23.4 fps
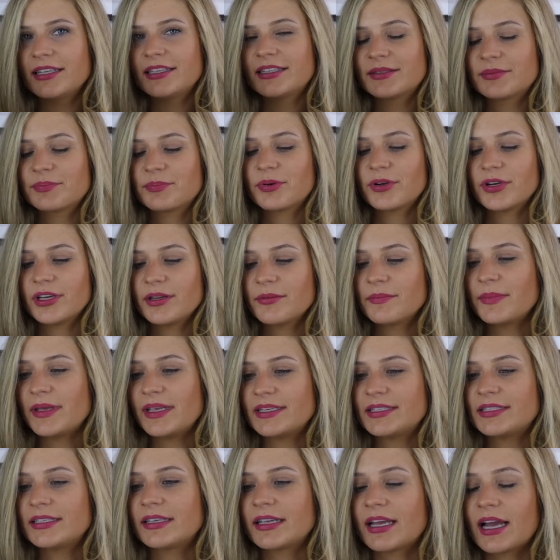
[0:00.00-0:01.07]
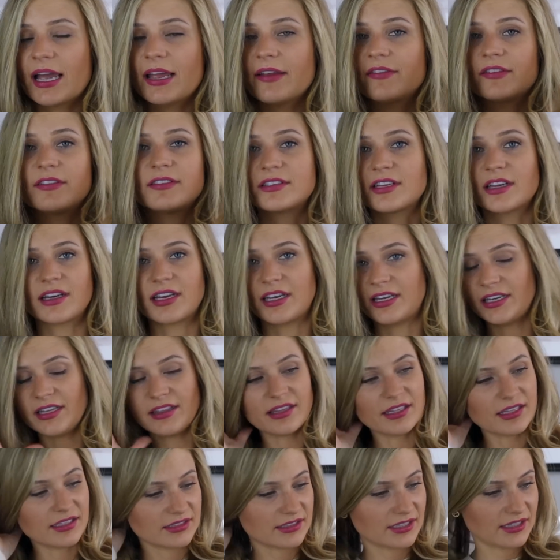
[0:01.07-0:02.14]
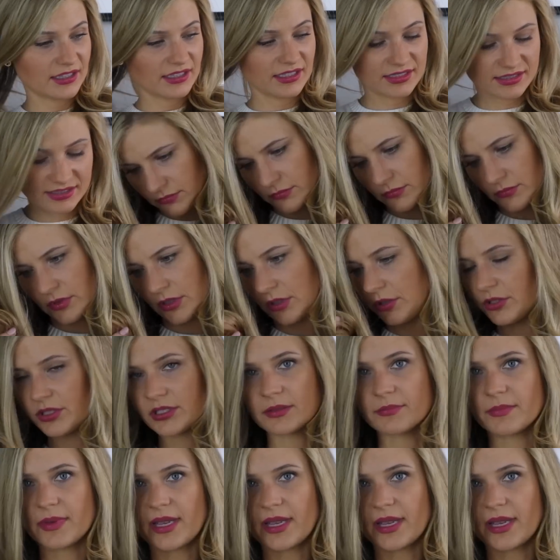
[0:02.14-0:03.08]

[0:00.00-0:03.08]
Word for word: It's pretty amazing. I haven't done anything to these. They just